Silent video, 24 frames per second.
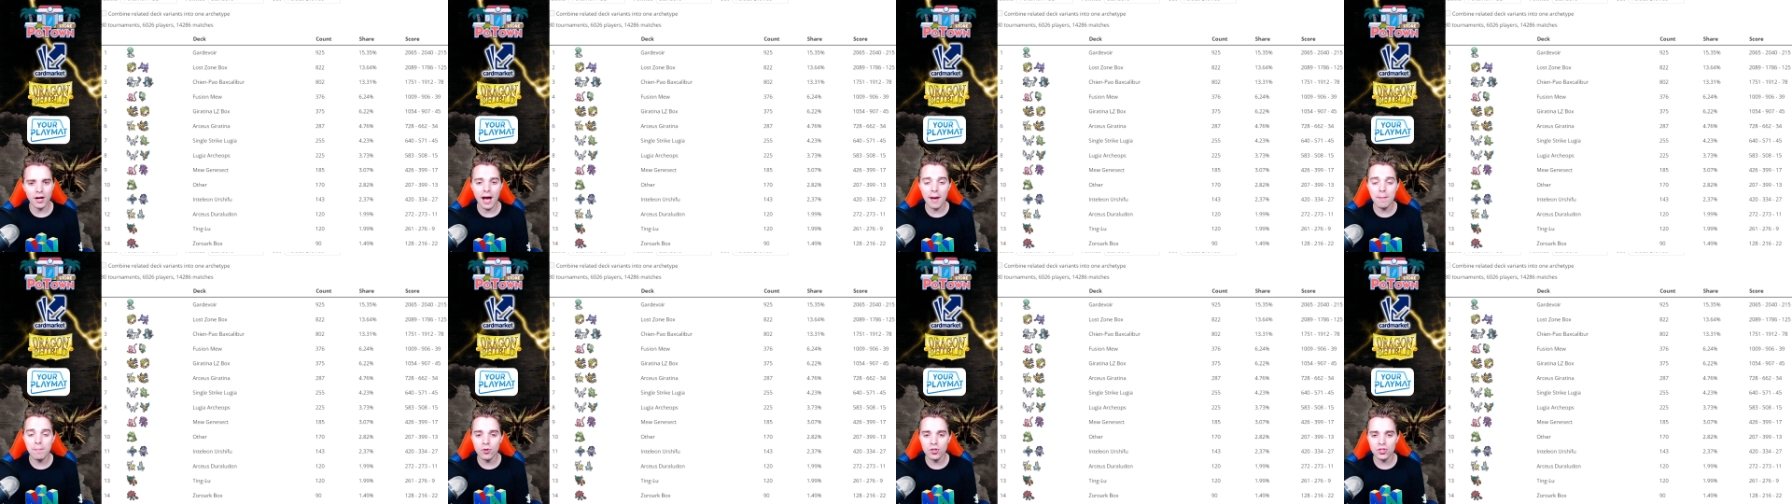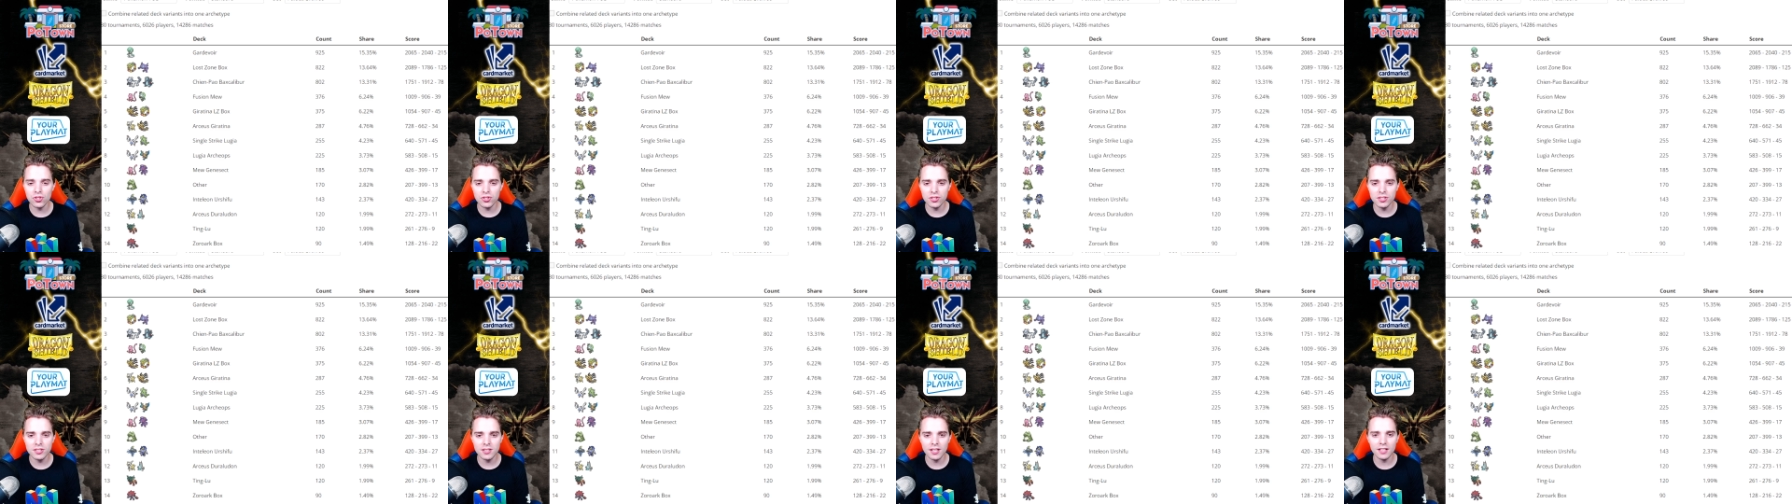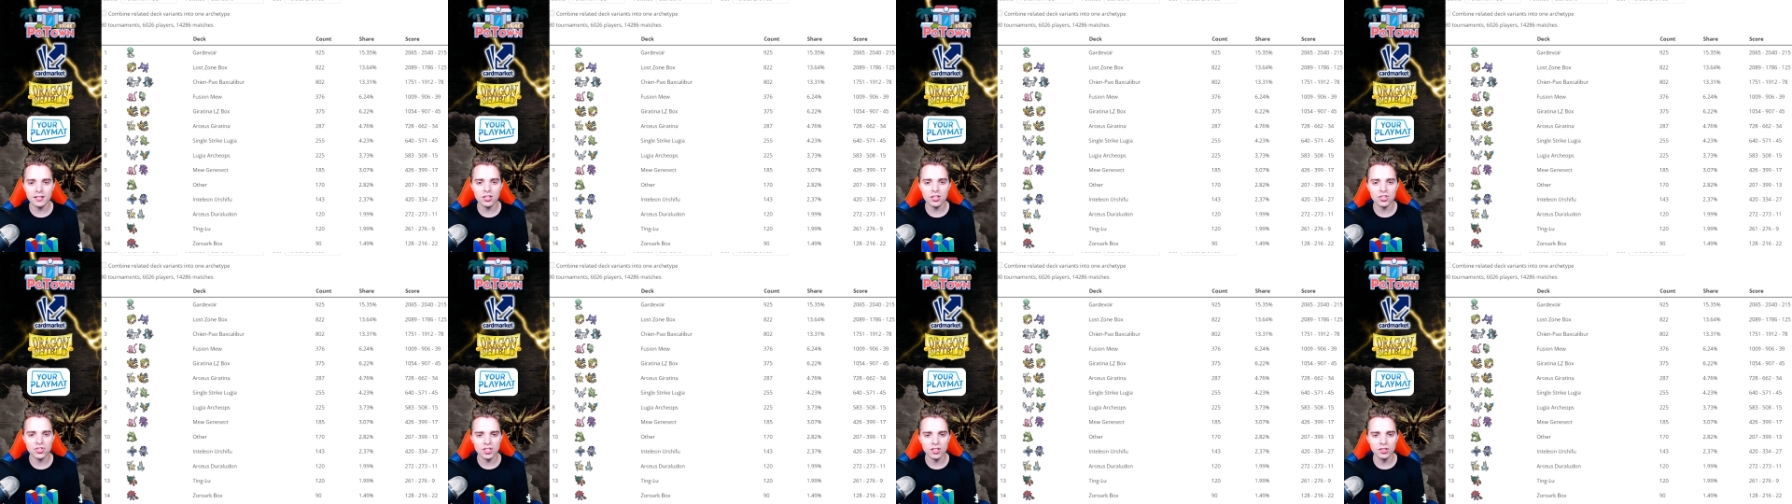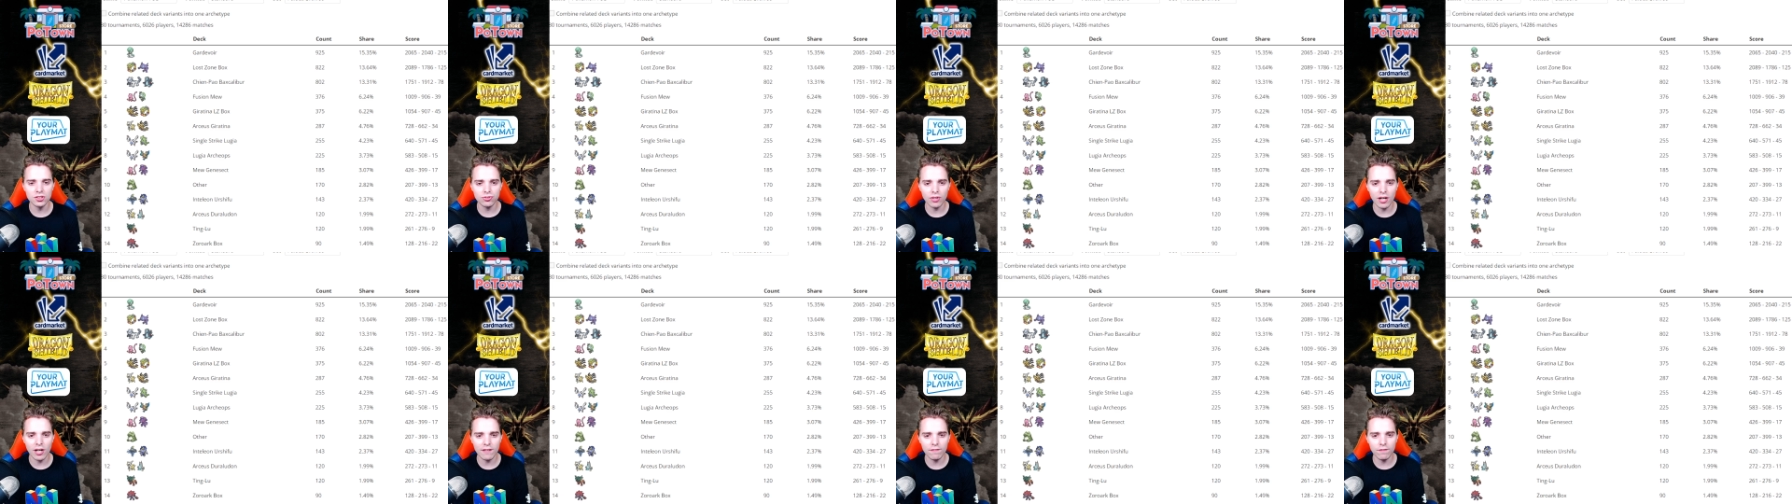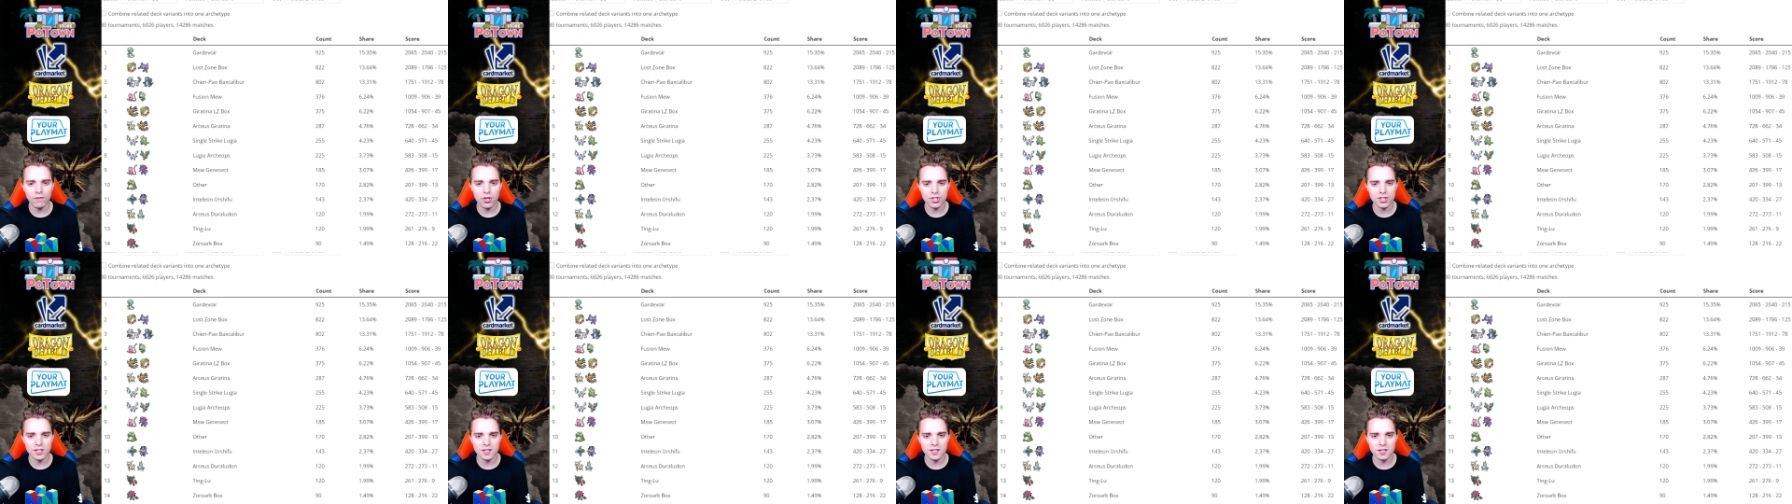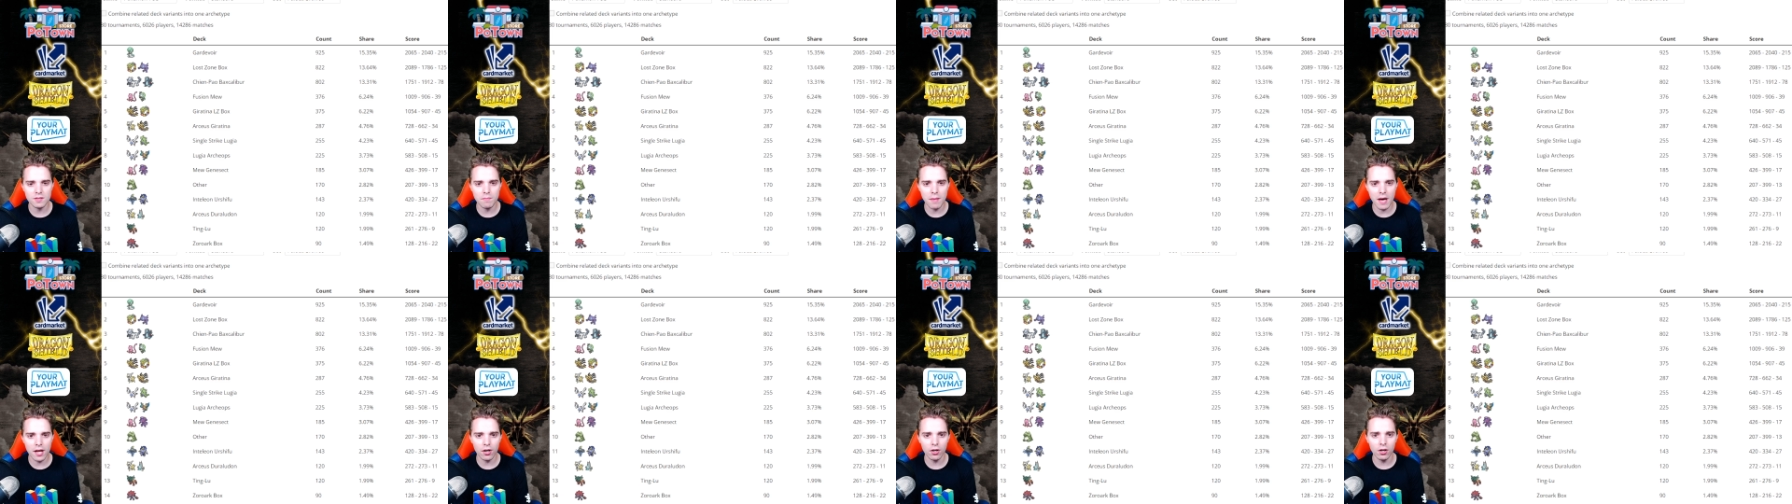I personally think the Single Strike version is
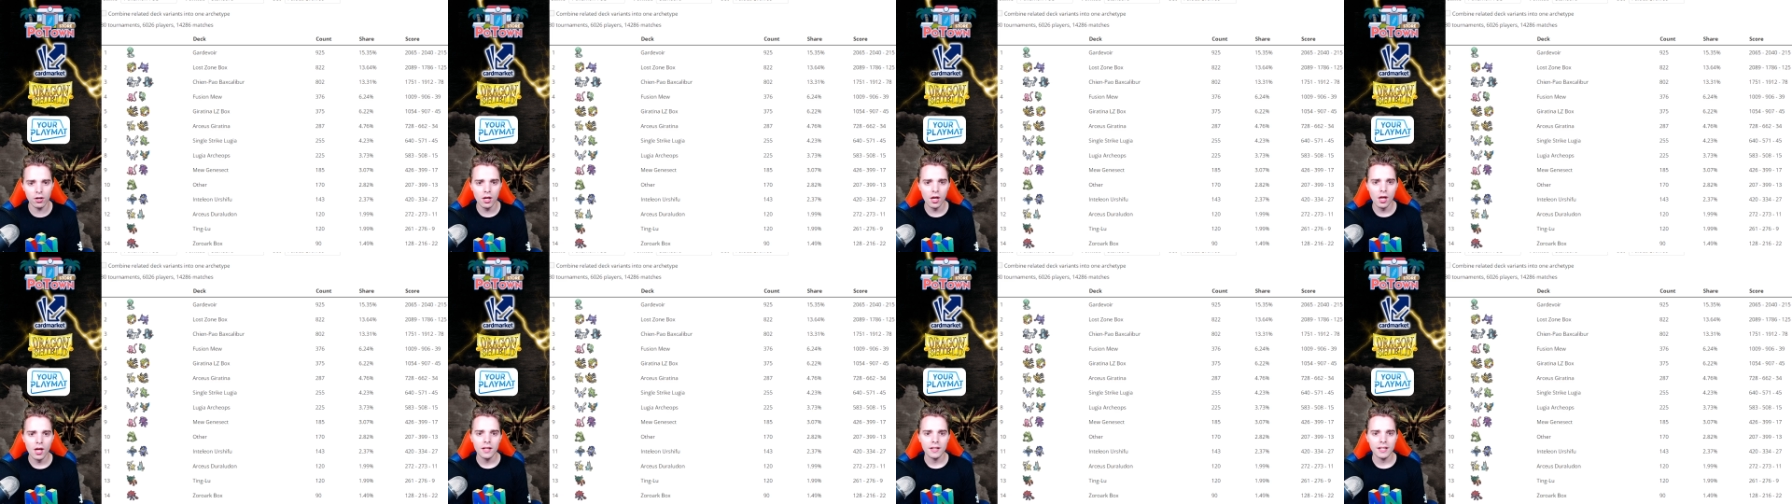better.